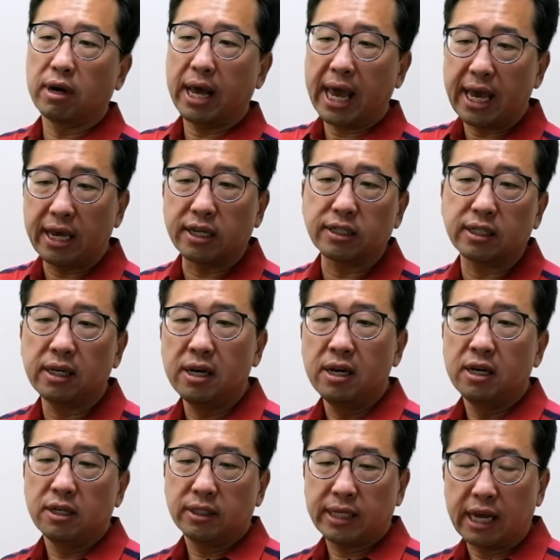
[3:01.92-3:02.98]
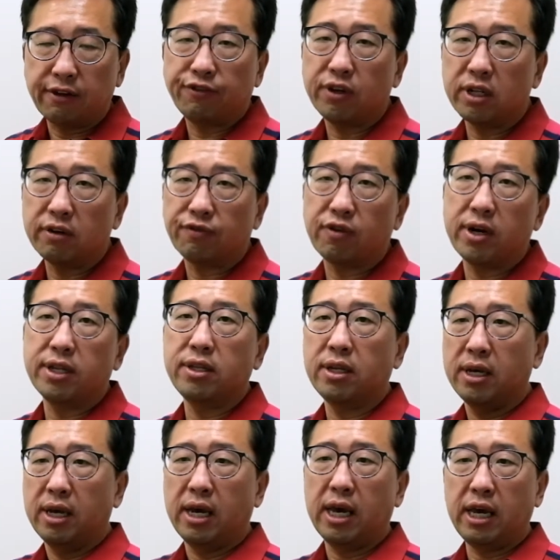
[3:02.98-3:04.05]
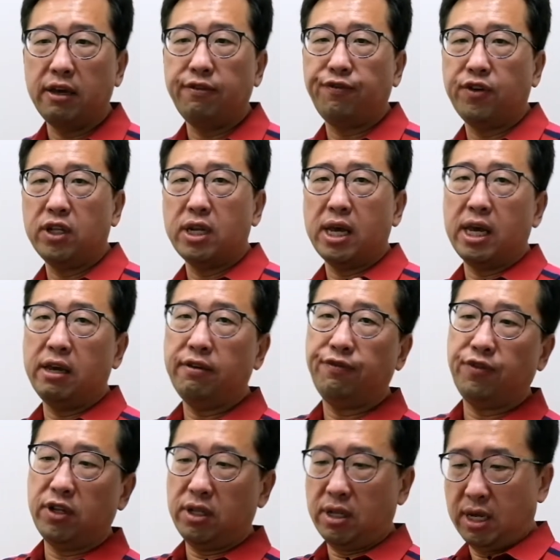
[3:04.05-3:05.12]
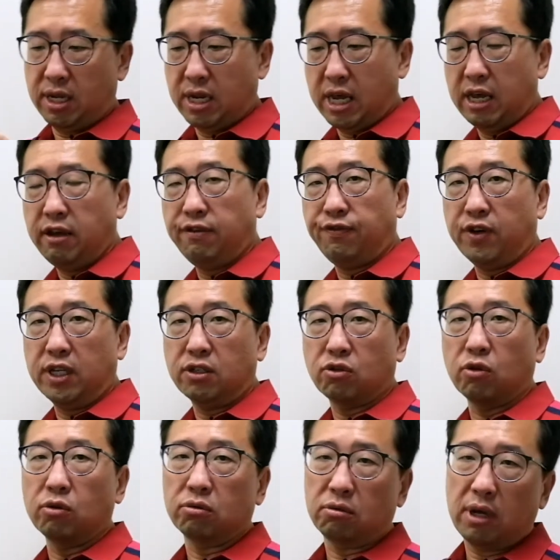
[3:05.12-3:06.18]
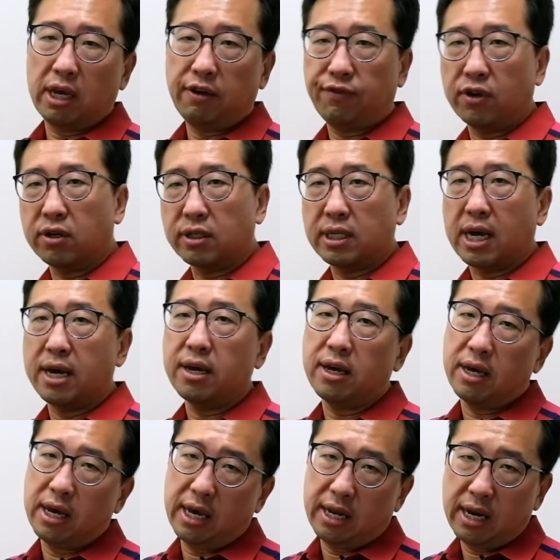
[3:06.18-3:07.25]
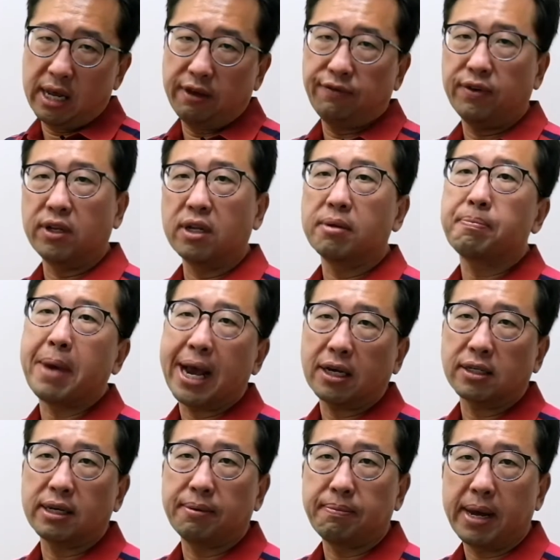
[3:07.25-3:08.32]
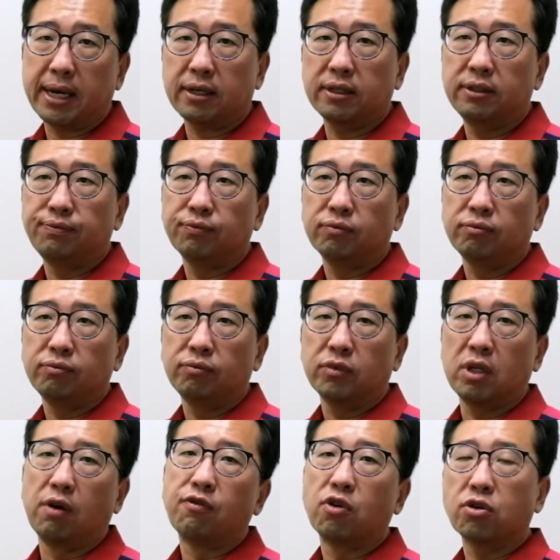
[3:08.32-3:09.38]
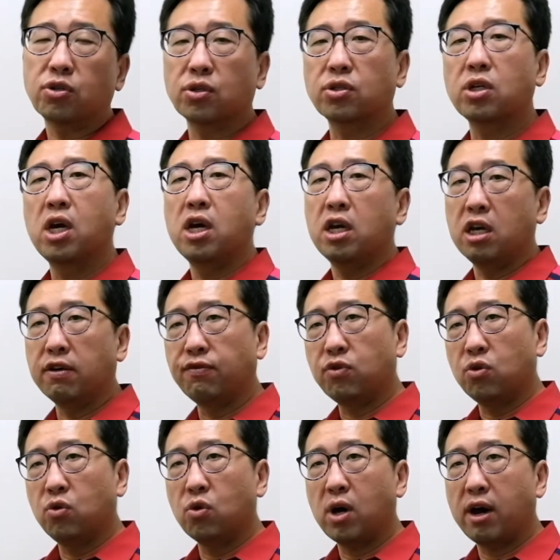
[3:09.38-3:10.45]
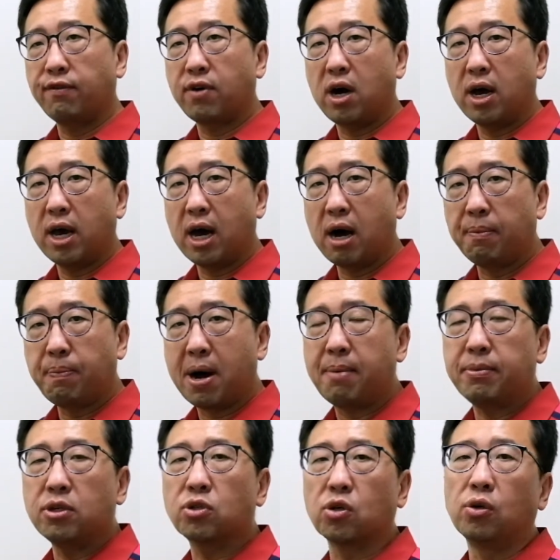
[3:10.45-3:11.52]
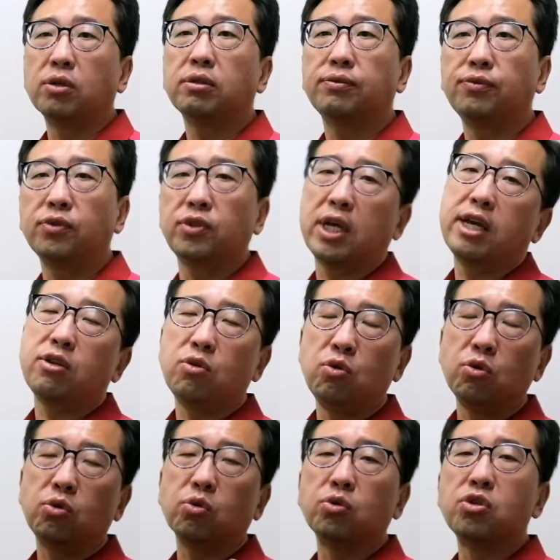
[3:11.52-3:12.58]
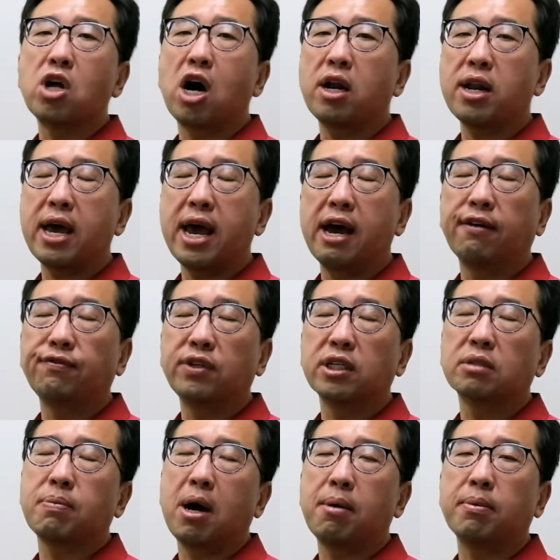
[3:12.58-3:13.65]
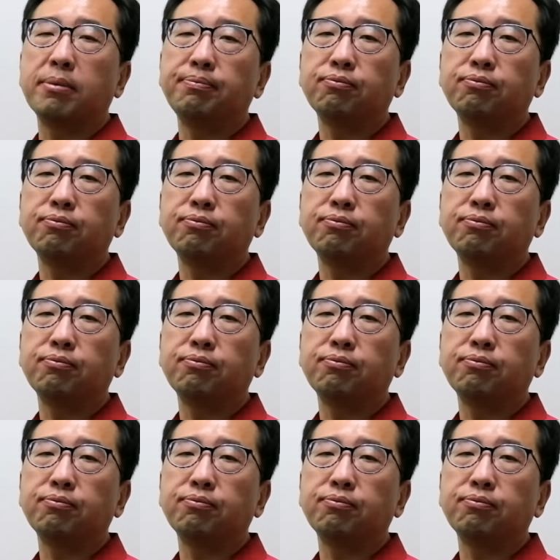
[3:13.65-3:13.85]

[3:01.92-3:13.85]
It's 10 feet in the front, 8 feet, 8 feet, and 8 feet. So 8 feet on the side and 8 feet in the back setback. Now, versus if you have apartment zone, then you do not have this problem.